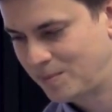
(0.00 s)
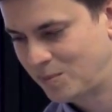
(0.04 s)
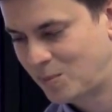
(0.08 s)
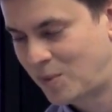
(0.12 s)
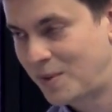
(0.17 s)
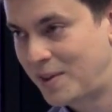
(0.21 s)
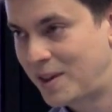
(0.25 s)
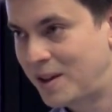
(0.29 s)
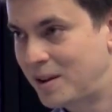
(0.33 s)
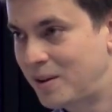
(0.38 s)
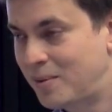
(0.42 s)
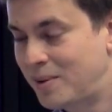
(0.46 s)

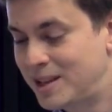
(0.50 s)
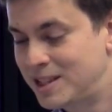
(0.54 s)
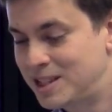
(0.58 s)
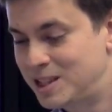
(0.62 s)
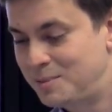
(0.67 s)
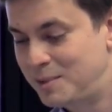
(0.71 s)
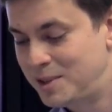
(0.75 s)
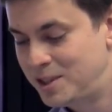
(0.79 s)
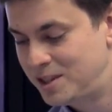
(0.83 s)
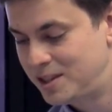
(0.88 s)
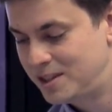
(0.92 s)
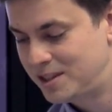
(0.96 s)
one that creates
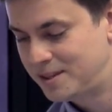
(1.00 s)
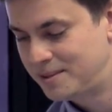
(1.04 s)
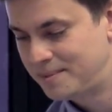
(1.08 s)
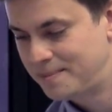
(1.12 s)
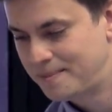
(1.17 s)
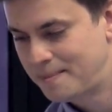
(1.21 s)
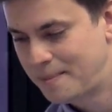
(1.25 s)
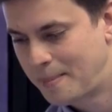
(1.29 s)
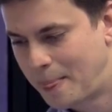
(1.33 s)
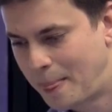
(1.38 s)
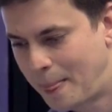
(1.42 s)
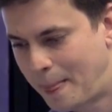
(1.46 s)
species.
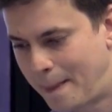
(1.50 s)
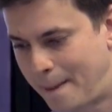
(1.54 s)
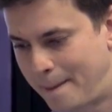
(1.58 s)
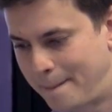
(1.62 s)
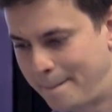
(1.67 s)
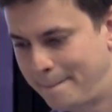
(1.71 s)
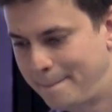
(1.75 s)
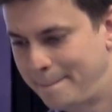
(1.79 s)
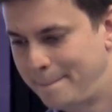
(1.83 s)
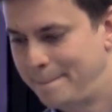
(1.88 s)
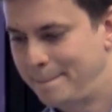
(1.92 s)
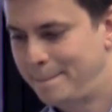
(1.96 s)

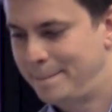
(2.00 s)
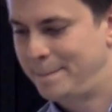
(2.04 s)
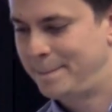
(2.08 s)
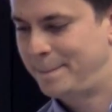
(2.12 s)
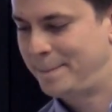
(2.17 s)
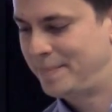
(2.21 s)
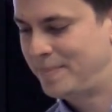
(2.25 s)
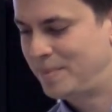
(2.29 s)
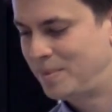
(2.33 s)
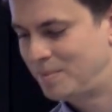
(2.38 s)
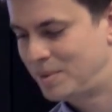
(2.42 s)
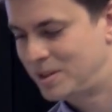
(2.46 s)

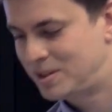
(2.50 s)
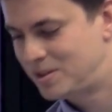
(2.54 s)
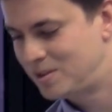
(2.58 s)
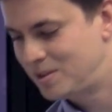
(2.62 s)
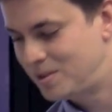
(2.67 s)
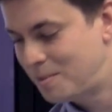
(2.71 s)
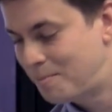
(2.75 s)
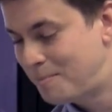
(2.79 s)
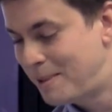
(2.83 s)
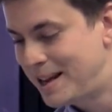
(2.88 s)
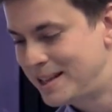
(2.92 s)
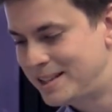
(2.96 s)
But so
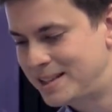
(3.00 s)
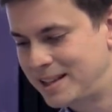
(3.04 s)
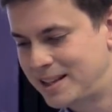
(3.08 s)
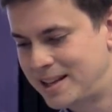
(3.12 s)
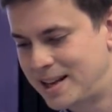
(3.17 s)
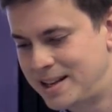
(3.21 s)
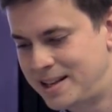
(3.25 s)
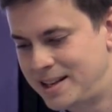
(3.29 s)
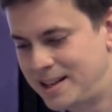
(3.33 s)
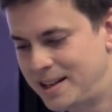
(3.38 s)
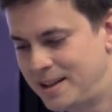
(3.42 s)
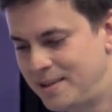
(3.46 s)
the basic
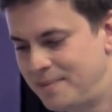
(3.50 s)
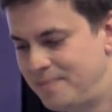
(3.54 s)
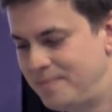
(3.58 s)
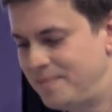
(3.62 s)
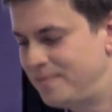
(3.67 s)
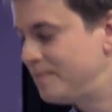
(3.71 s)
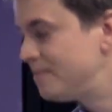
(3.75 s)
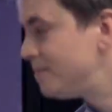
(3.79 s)
idea,